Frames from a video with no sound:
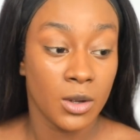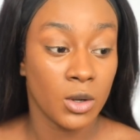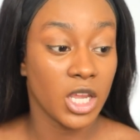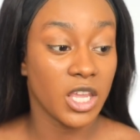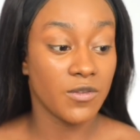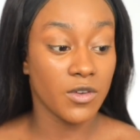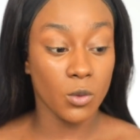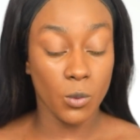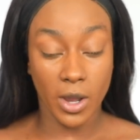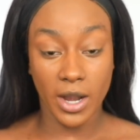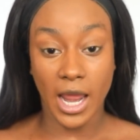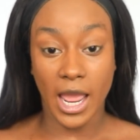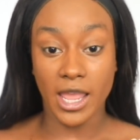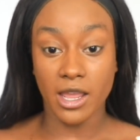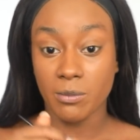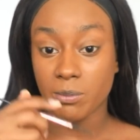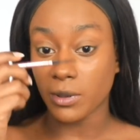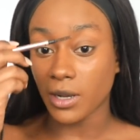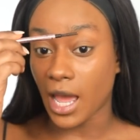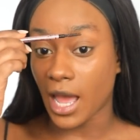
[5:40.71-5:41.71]
Even when I
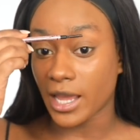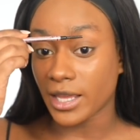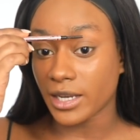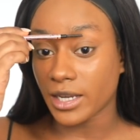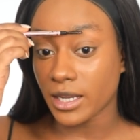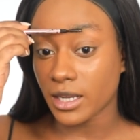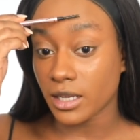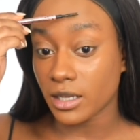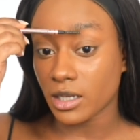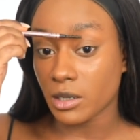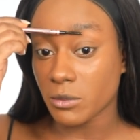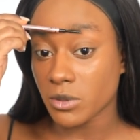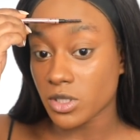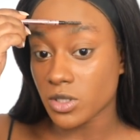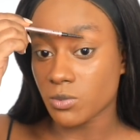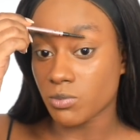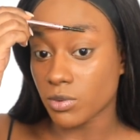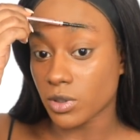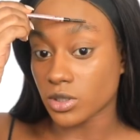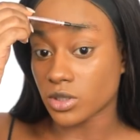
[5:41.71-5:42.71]
applied it, let me
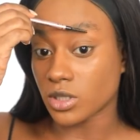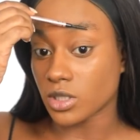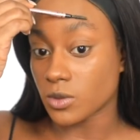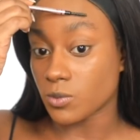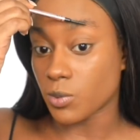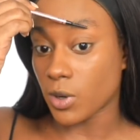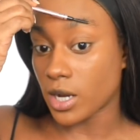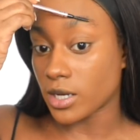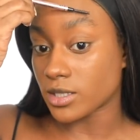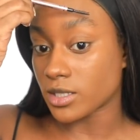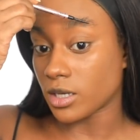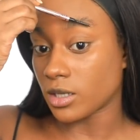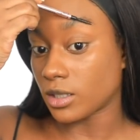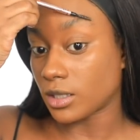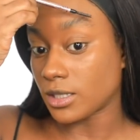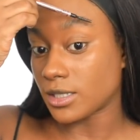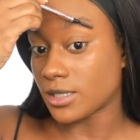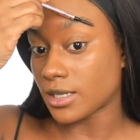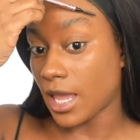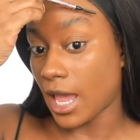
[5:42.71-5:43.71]
just brush these brows out,
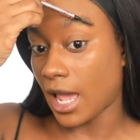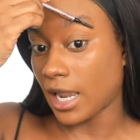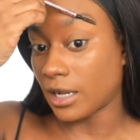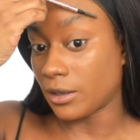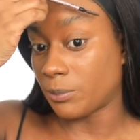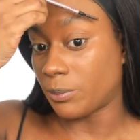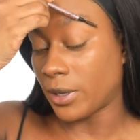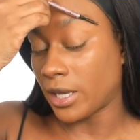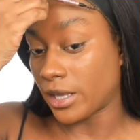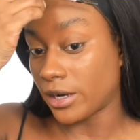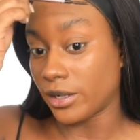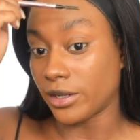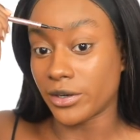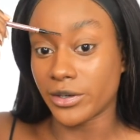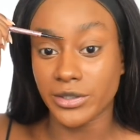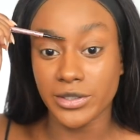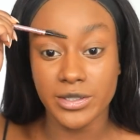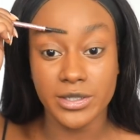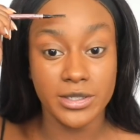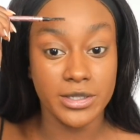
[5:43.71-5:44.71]
these
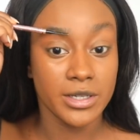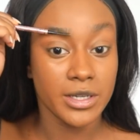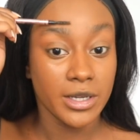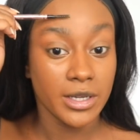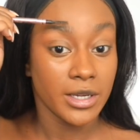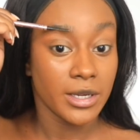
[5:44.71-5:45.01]
caterpillars.